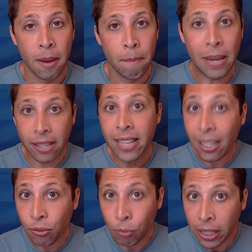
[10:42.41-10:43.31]
because
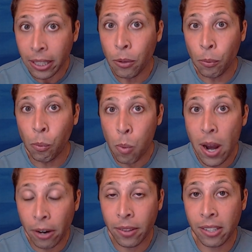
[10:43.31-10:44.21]
that's really
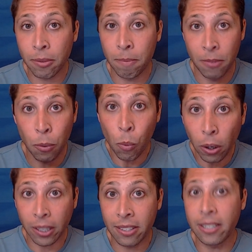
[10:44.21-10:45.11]
where this the
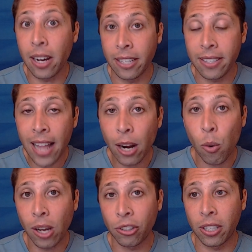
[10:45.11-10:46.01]
work is done is in that
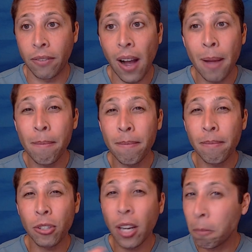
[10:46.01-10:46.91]
question. If I'm
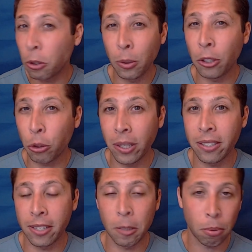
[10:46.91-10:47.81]
stuck between
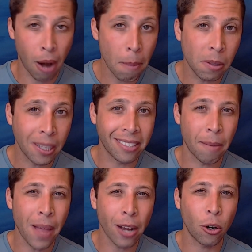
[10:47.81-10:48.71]
choices, it's probably because
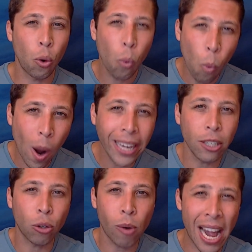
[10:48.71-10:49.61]
I'm not quite
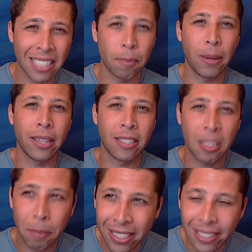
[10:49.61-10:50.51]
grasping the
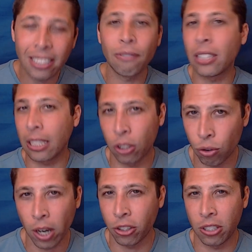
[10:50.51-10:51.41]
specific
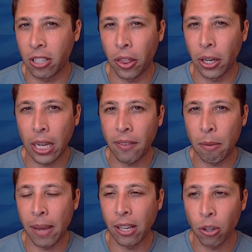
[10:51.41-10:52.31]
instructions that they're giving
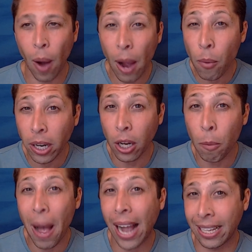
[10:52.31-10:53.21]
me. So I want to go
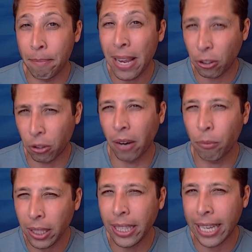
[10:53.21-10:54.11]
back and make sure I
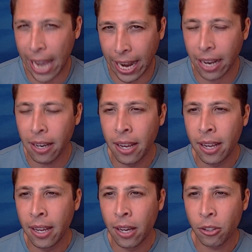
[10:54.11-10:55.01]
really get it.
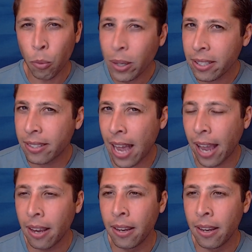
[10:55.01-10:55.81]
So what does it say?